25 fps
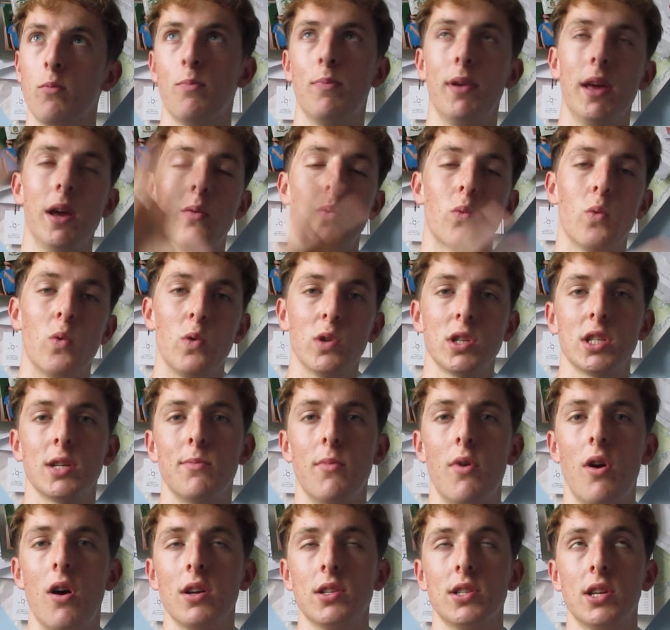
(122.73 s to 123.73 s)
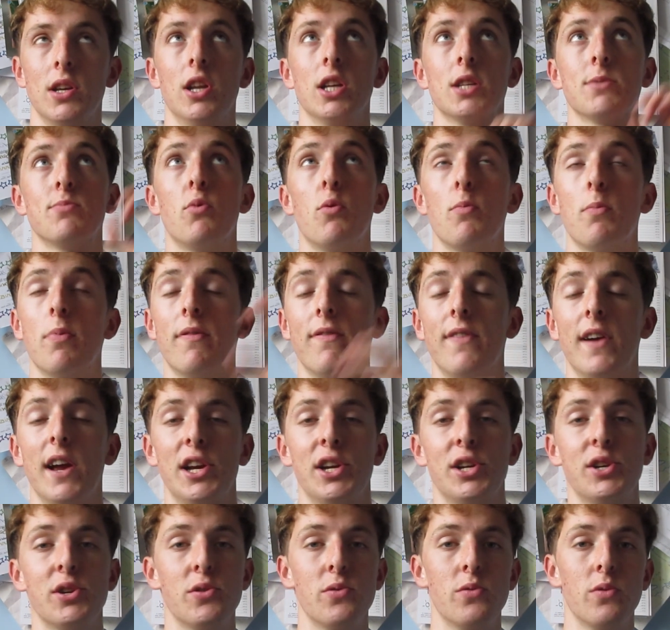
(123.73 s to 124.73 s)
big watermark, so it looks more
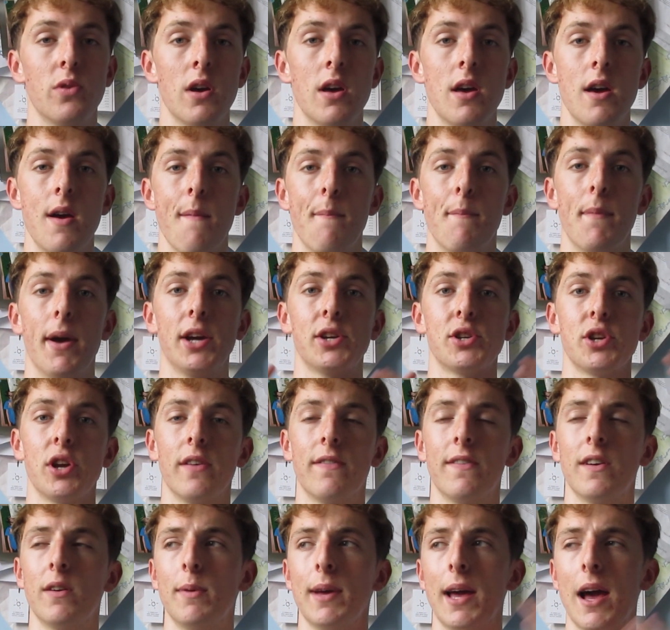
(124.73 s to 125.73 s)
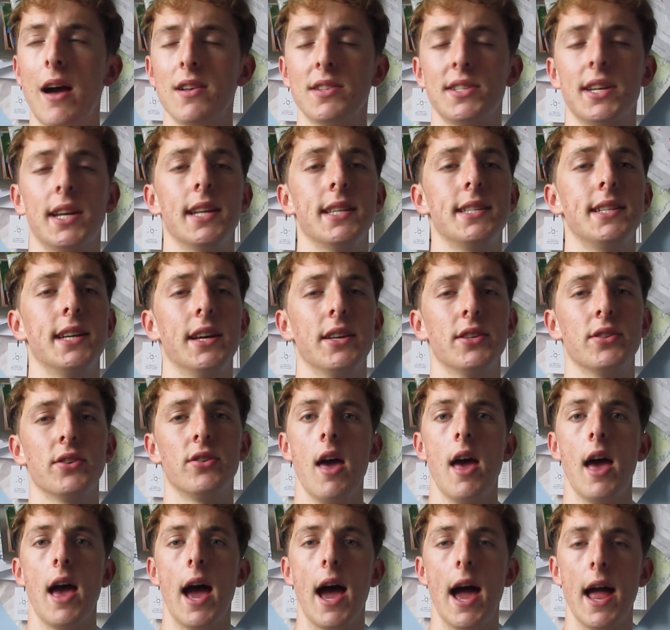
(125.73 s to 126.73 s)
professional. Make sure you're filming outside of
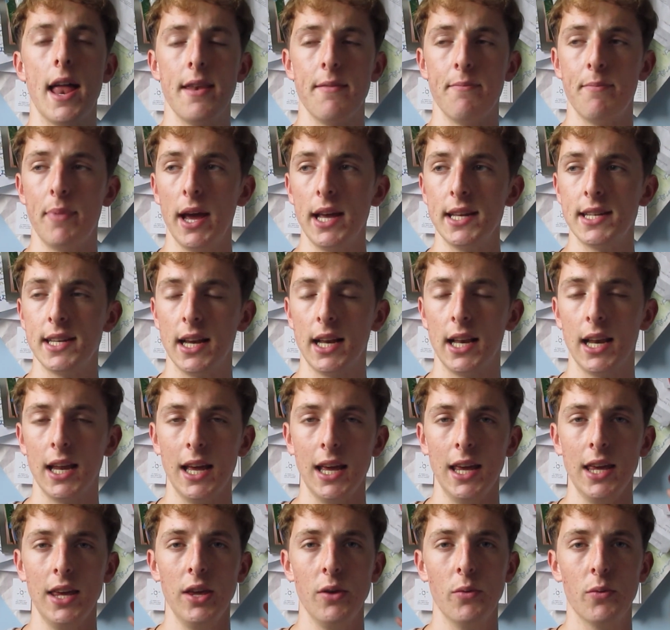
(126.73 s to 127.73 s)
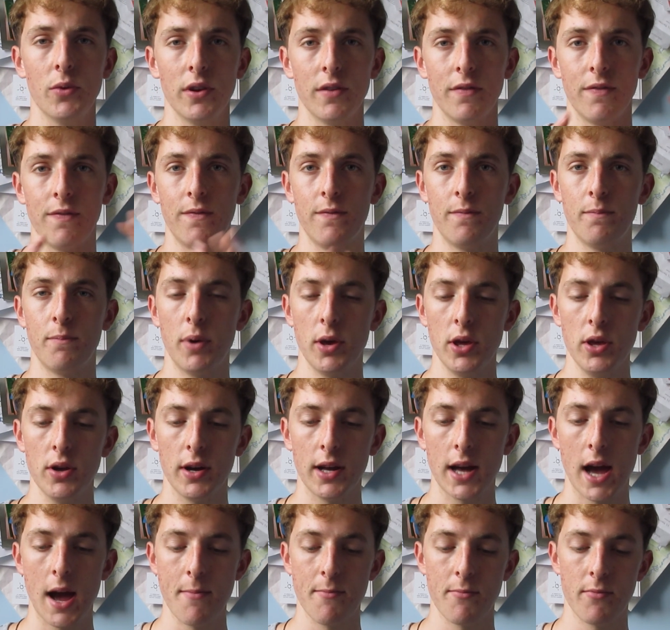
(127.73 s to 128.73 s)
TikTok. And basically, you want to put your
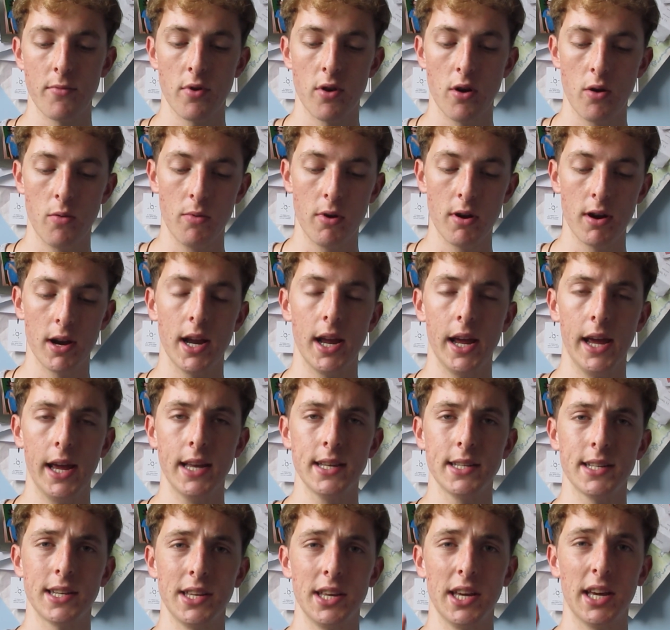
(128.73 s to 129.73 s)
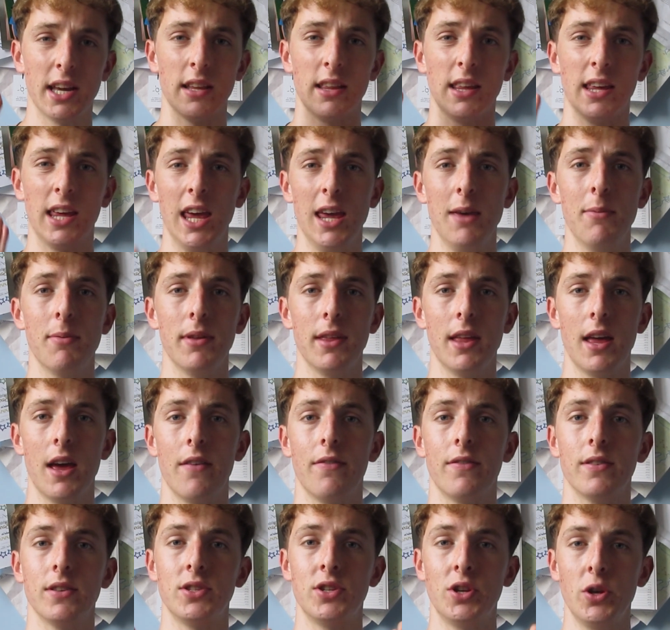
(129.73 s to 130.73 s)
camera where it is and you have to keep it there
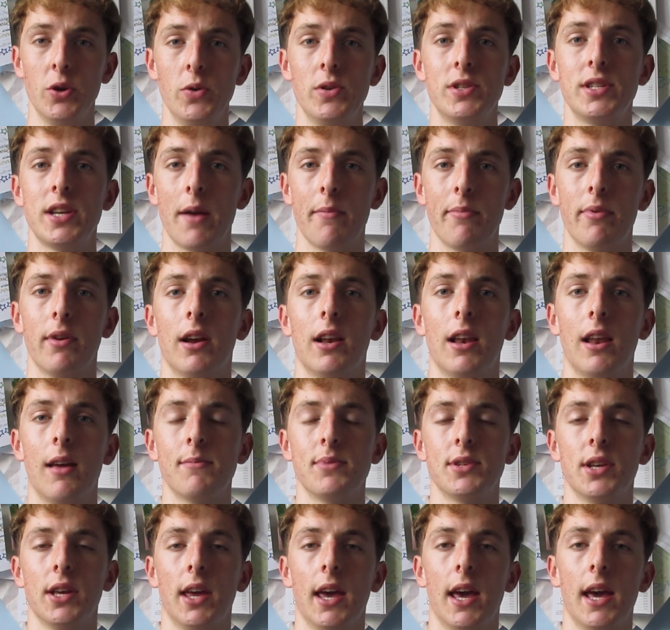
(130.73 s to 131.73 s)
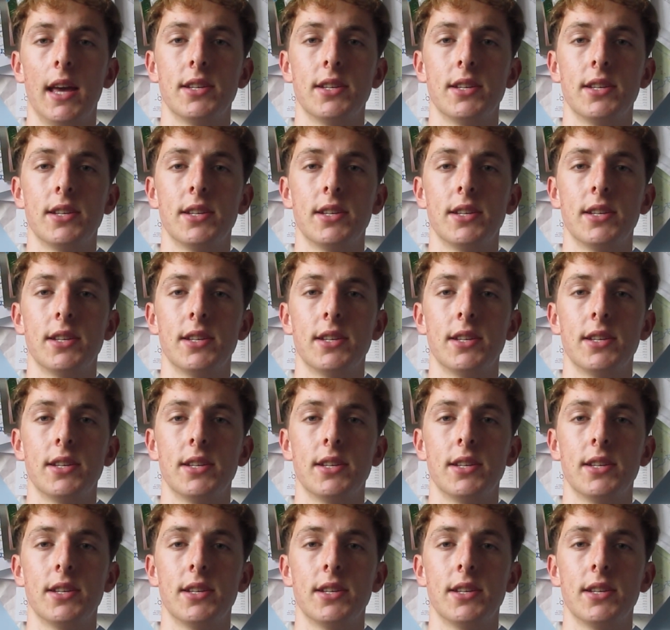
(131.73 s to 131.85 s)
for two separate clips, okay?